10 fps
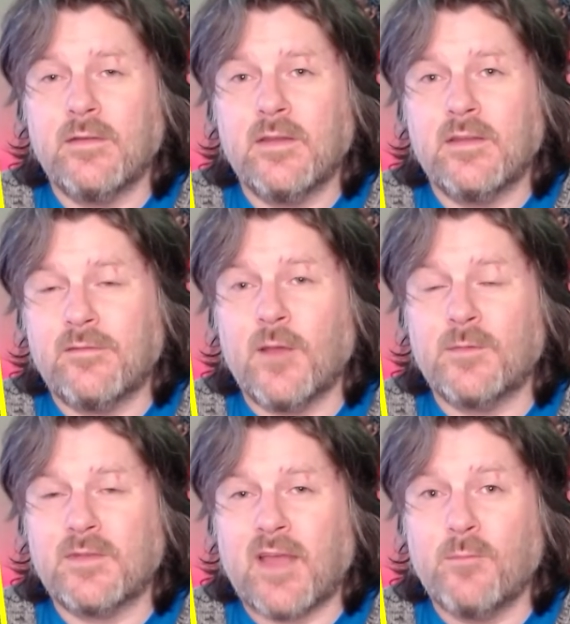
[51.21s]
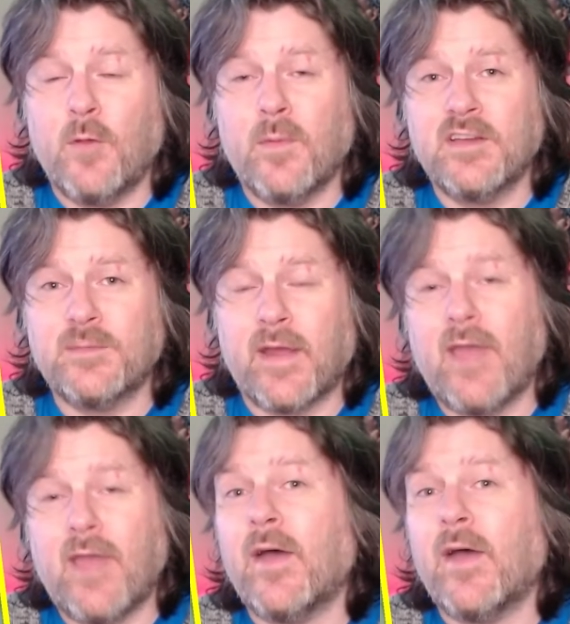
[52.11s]
developed and published by
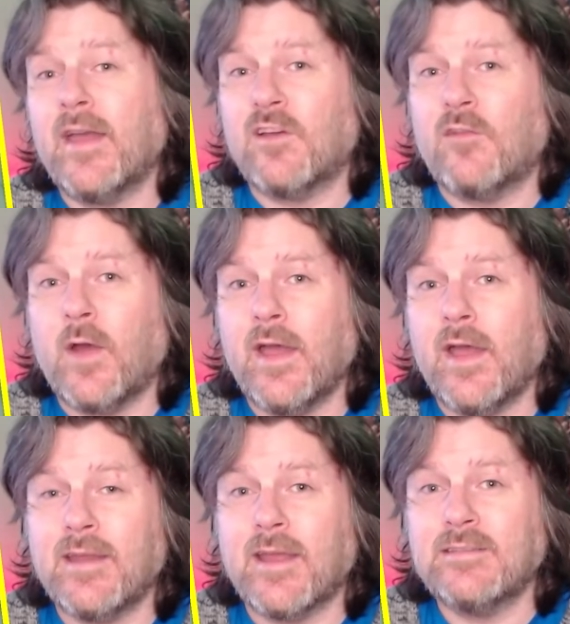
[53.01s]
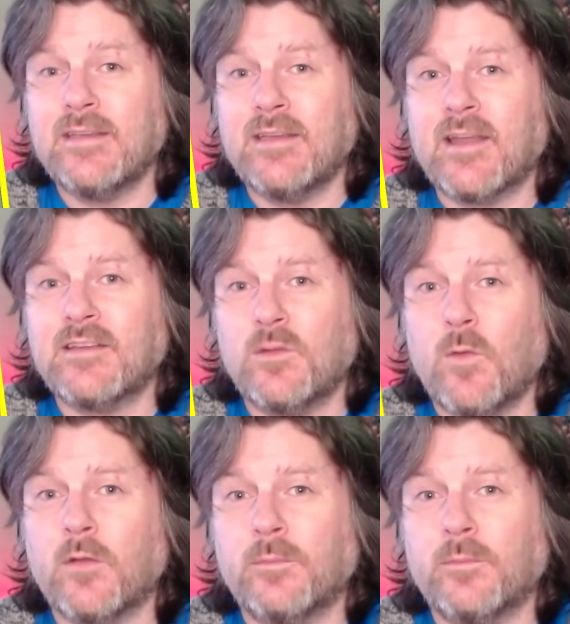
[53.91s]
Empire Software in 1991.